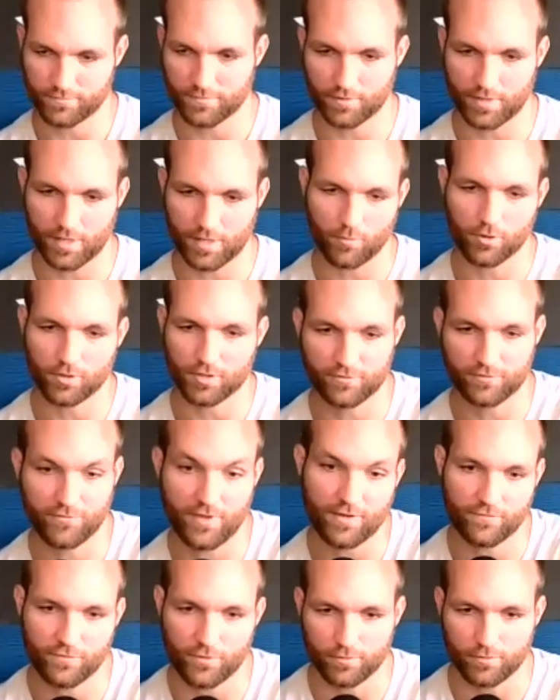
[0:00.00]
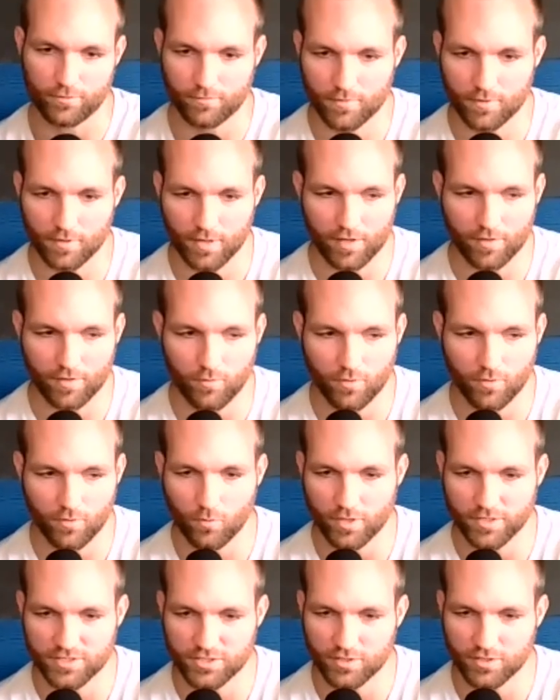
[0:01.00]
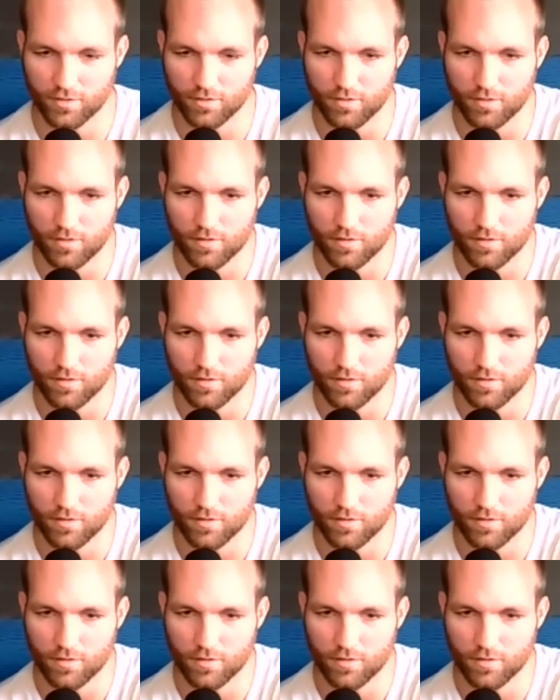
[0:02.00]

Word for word: like more or less fake food? Like because they're